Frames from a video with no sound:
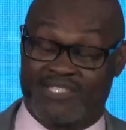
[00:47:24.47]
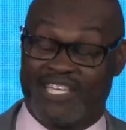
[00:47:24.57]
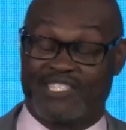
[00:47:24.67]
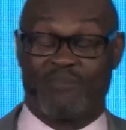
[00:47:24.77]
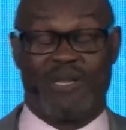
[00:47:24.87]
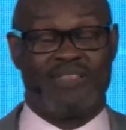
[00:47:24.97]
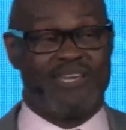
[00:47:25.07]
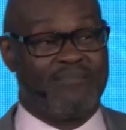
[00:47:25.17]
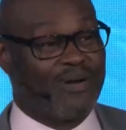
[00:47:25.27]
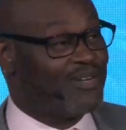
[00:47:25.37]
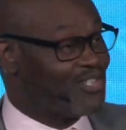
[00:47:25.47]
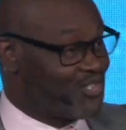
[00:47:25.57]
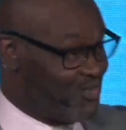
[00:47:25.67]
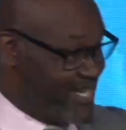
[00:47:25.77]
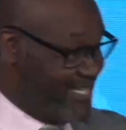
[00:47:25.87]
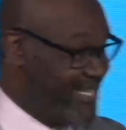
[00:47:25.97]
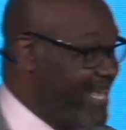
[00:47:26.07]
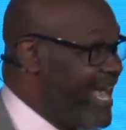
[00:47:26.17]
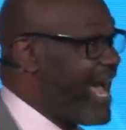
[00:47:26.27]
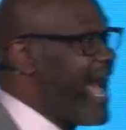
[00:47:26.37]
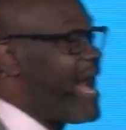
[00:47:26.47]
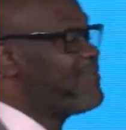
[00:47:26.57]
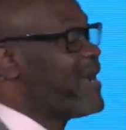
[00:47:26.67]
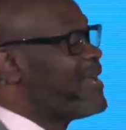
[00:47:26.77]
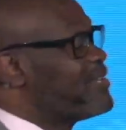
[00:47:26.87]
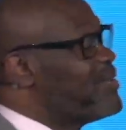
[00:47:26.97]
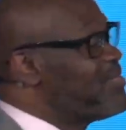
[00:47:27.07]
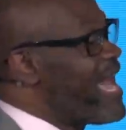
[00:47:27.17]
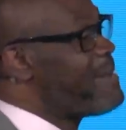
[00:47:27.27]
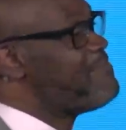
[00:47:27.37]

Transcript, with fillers: discipline them on the street. I'm going to do that